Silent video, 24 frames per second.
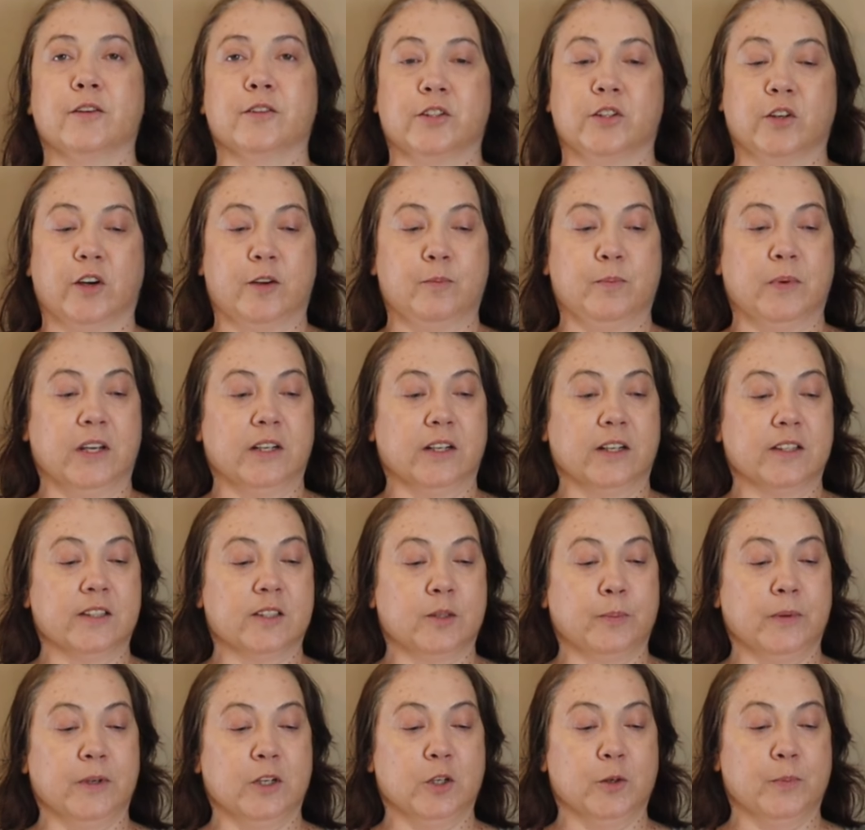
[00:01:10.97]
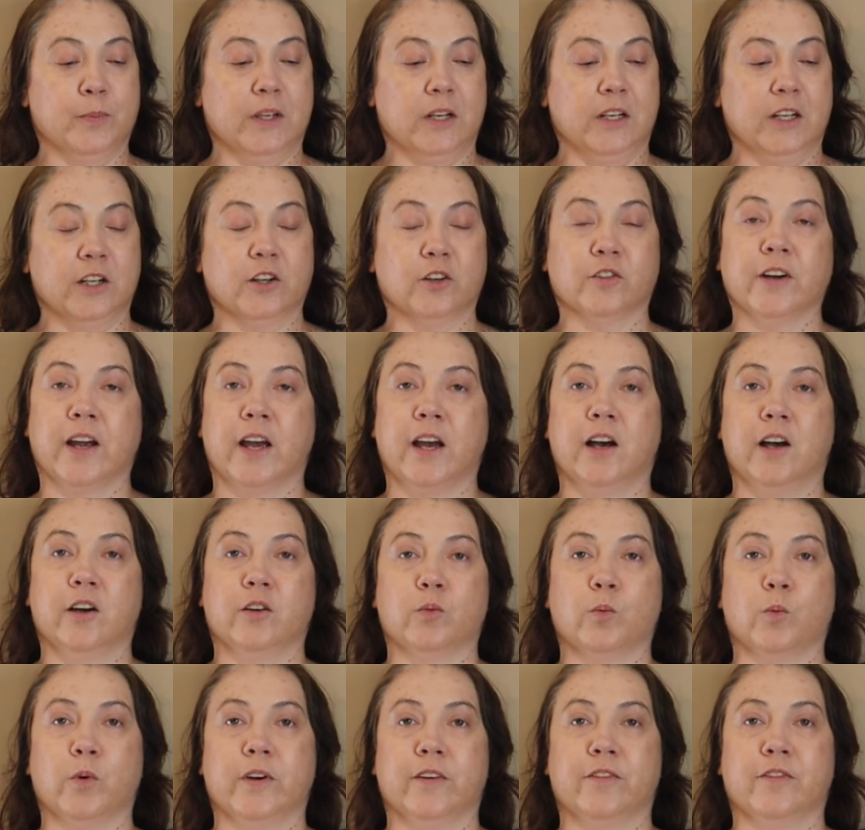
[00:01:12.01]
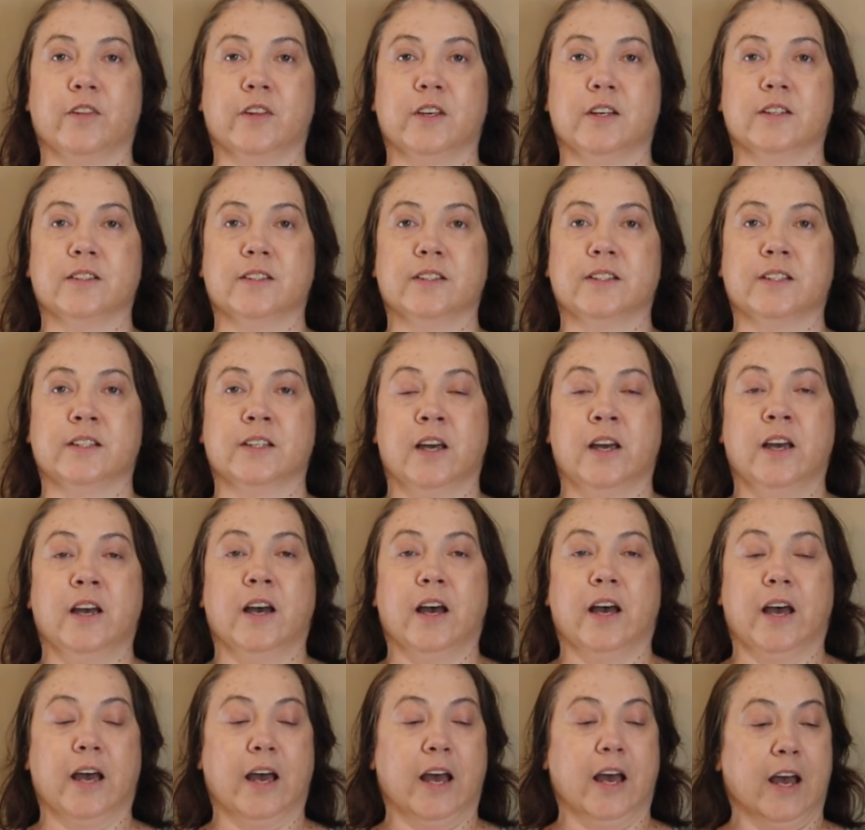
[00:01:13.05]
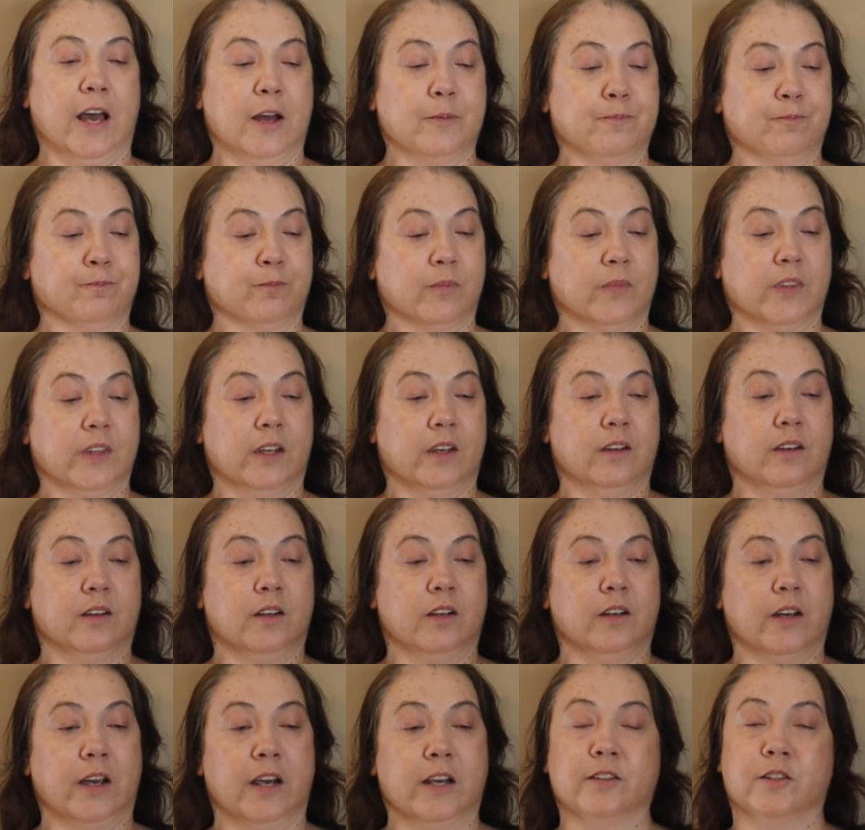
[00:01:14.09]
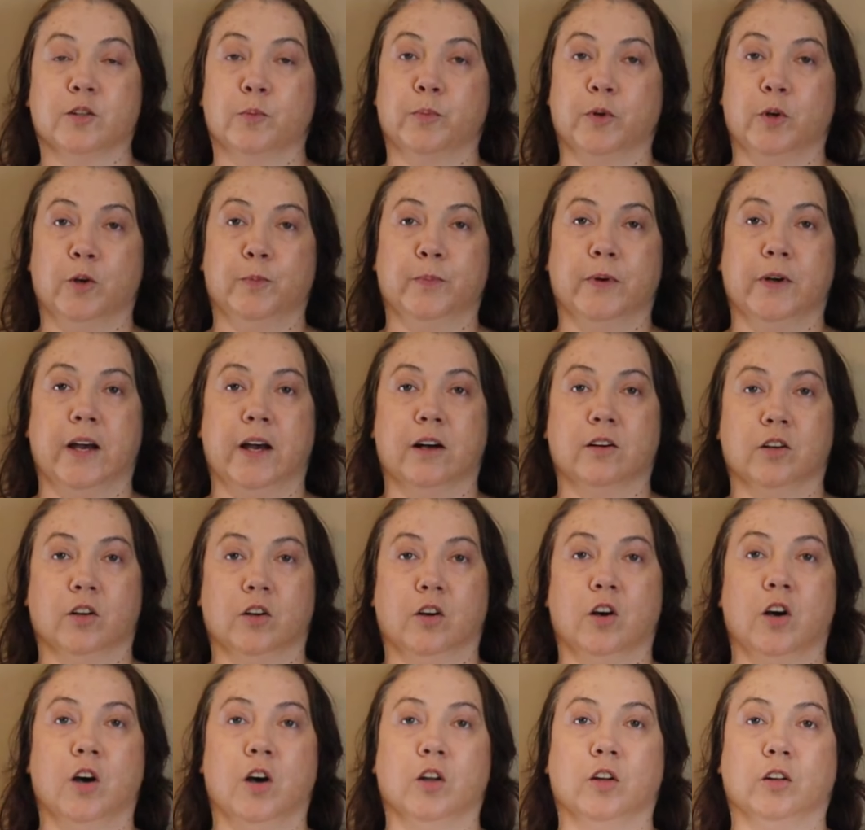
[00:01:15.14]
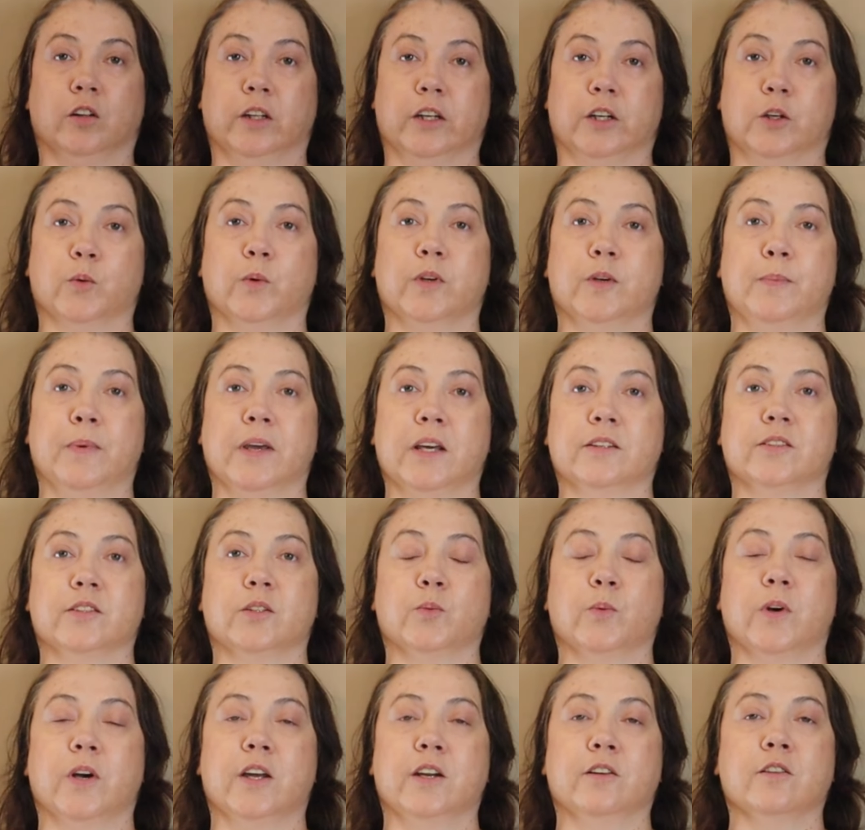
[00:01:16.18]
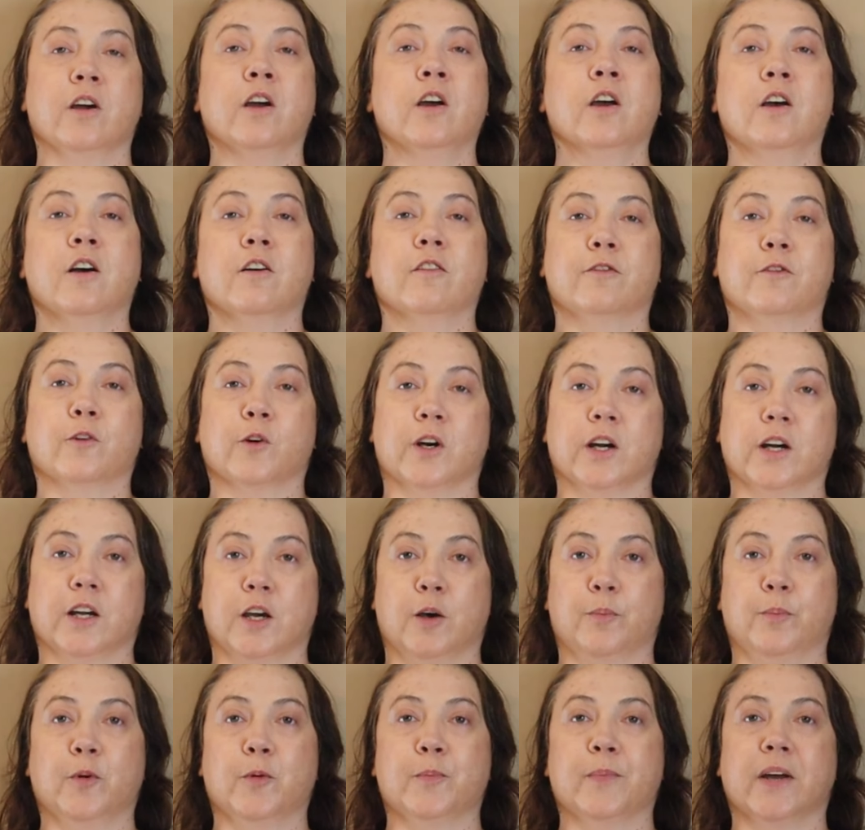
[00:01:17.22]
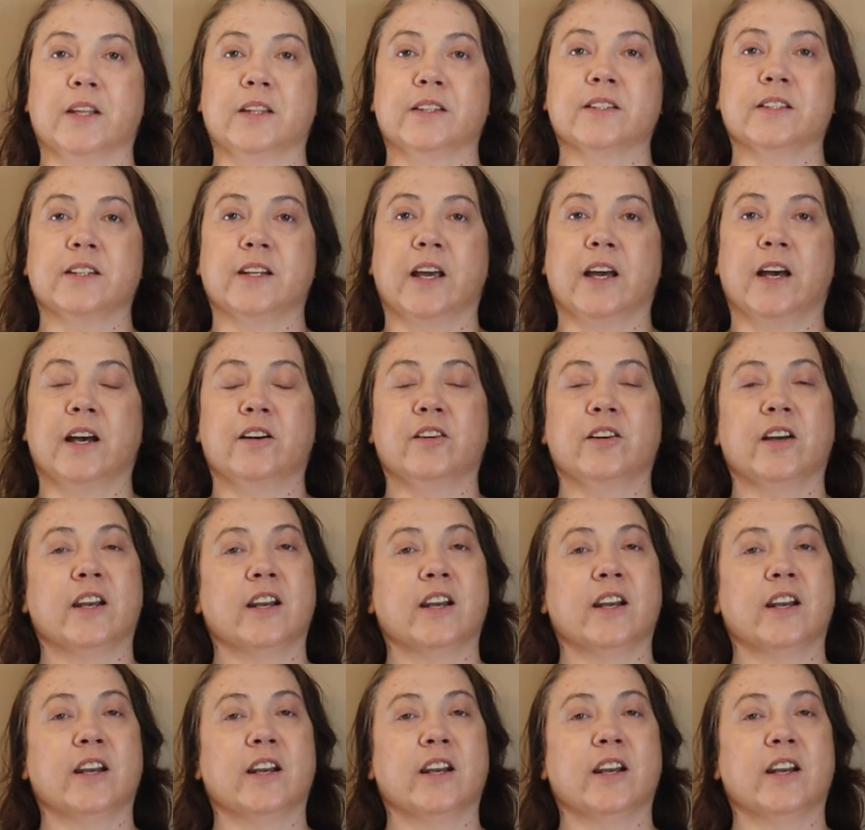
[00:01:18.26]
So I've been experimenting around with this isopropyl alcohol liquid-based one for a couple months now,